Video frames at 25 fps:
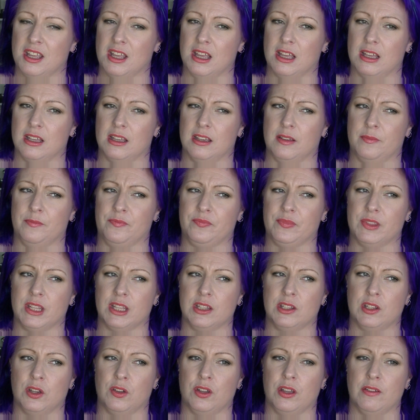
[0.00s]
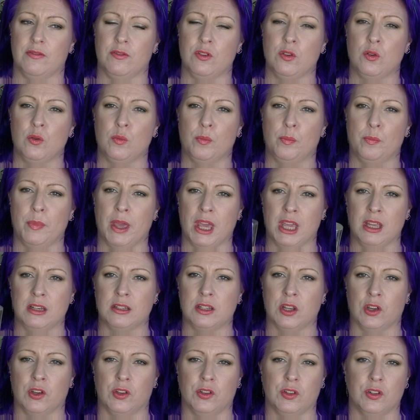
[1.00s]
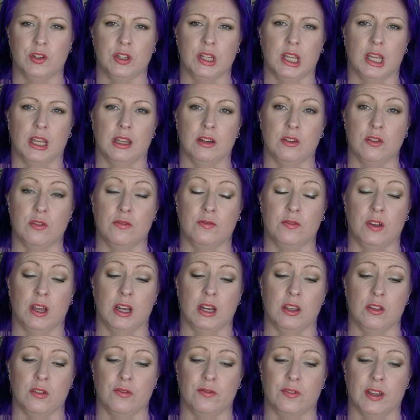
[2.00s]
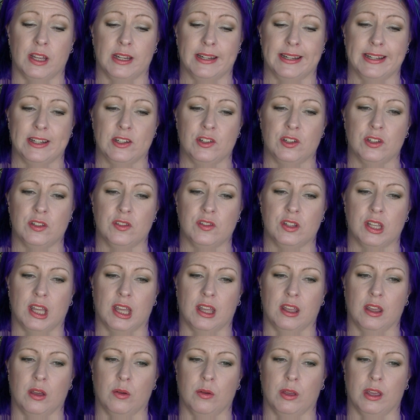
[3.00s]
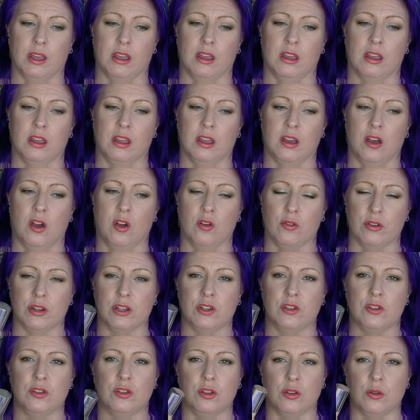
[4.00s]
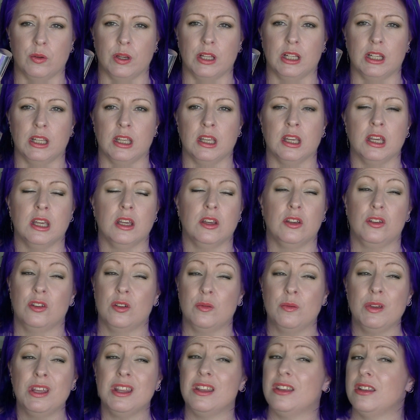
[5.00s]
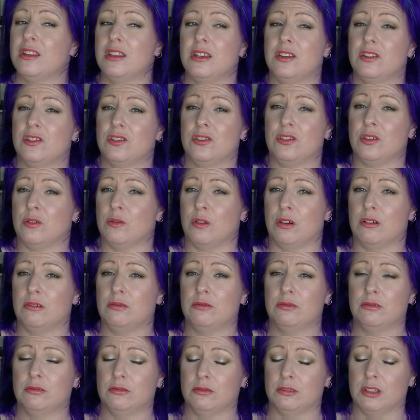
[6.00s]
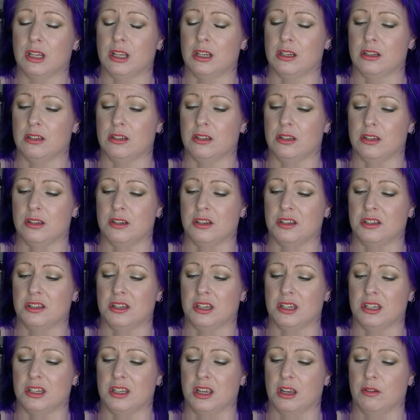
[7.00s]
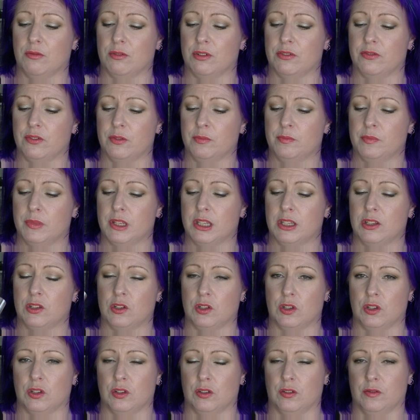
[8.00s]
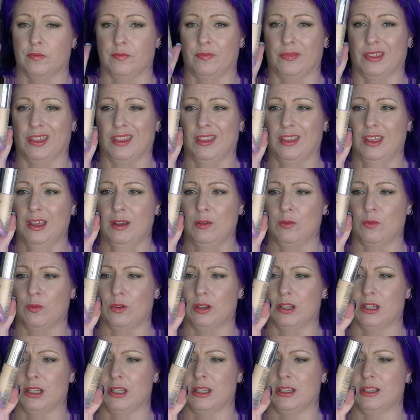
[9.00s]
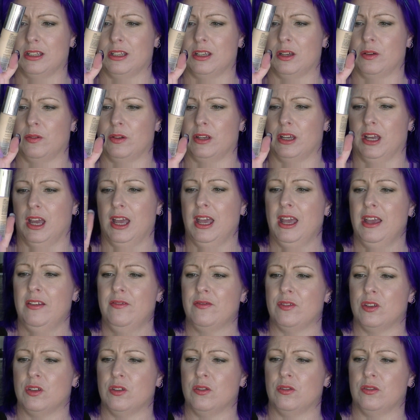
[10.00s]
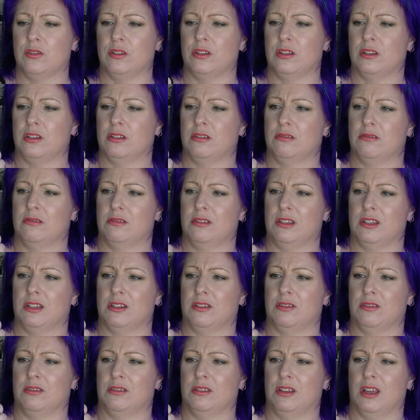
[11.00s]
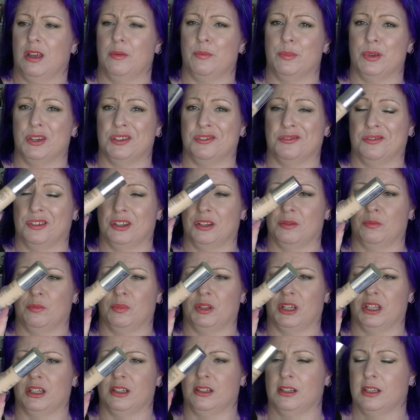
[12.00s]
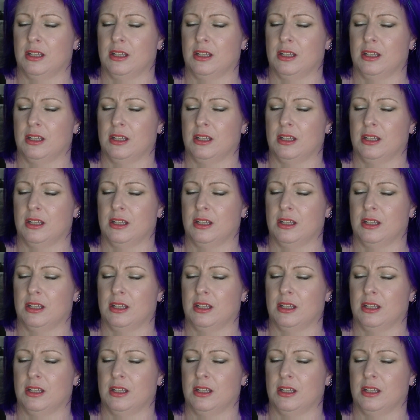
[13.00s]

Um, so if you're pink toned and you're finding your foundations are going orange too quickly, could be that they're just too old, and you just need to get rid of them. So that one is going. I have used, you know, a bit of it, but